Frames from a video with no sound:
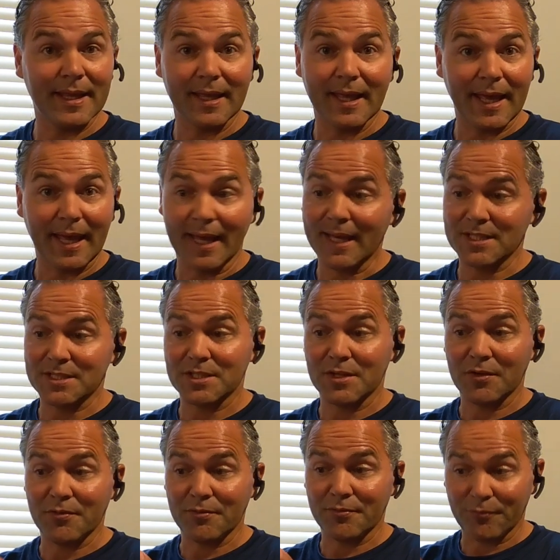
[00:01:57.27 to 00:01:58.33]
has
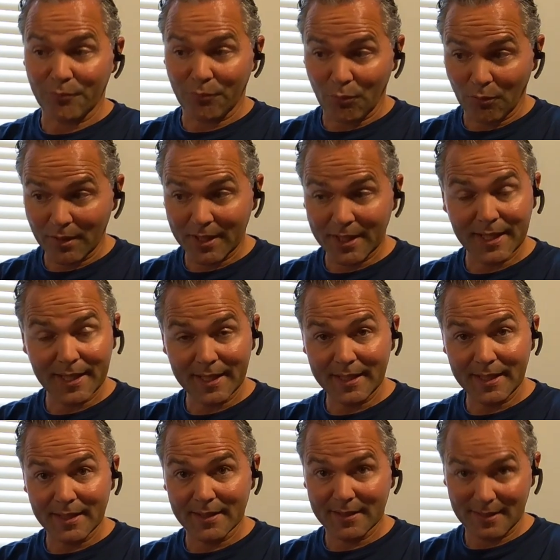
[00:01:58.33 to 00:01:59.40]
a
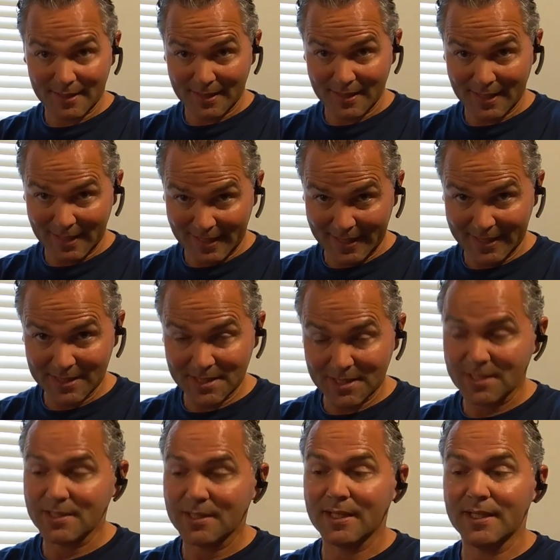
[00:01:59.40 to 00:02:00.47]
4K
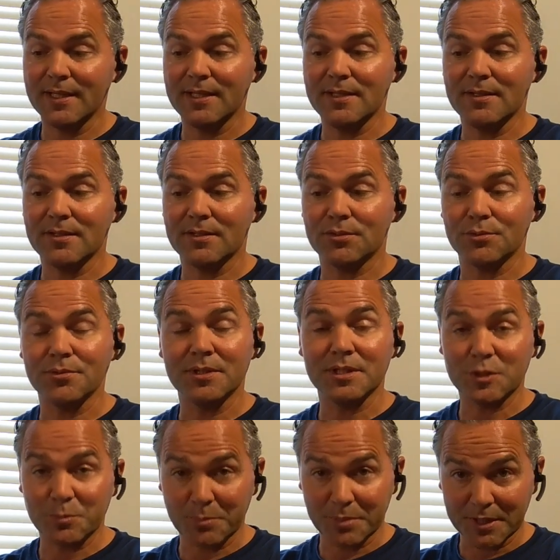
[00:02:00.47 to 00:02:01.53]
lens doing
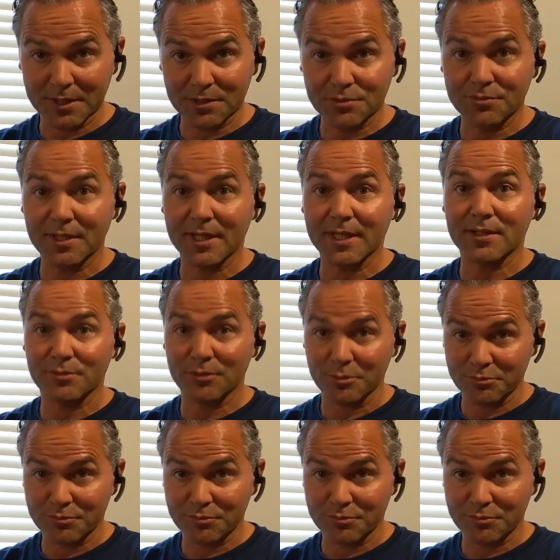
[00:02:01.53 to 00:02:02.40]
speaker track, group